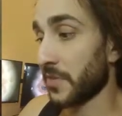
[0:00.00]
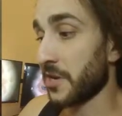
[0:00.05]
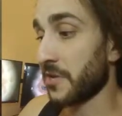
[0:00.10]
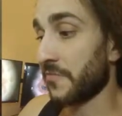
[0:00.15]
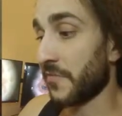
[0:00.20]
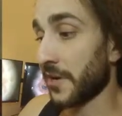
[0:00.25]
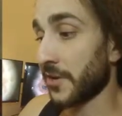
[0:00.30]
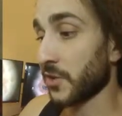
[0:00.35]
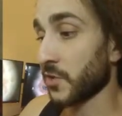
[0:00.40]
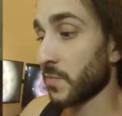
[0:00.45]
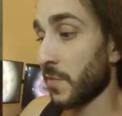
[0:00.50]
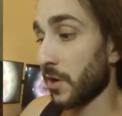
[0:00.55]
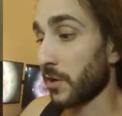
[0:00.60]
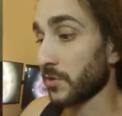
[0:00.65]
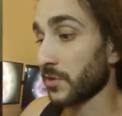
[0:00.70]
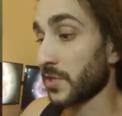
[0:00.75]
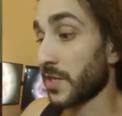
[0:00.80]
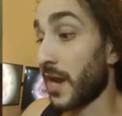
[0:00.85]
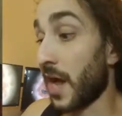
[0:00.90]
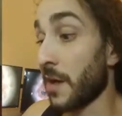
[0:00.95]
the defender's
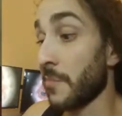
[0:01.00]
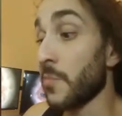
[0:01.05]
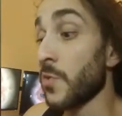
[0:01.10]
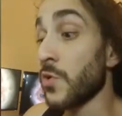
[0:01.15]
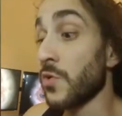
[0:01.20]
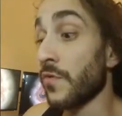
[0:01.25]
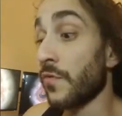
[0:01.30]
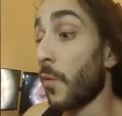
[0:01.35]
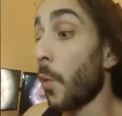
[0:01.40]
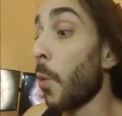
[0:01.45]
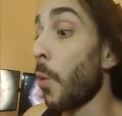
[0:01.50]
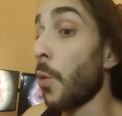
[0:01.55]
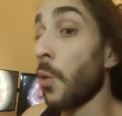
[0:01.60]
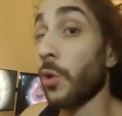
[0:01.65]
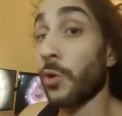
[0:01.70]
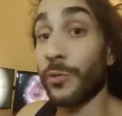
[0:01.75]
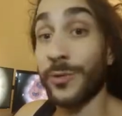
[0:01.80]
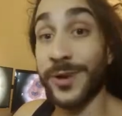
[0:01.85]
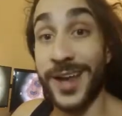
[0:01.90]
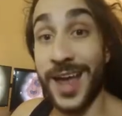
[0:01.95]
models cannot move
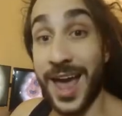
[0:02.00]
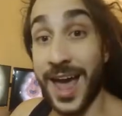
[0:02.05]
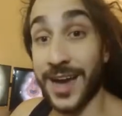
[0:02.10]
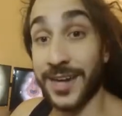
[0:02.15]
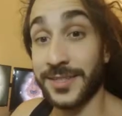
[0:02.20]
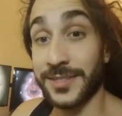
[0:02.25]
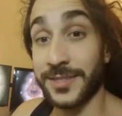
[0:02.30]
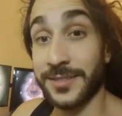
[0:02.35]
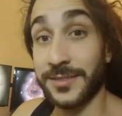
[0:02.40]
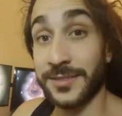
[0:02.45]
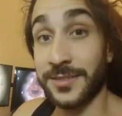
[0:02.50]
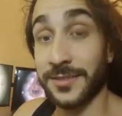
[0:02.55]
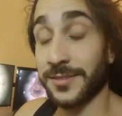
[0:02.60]
or react.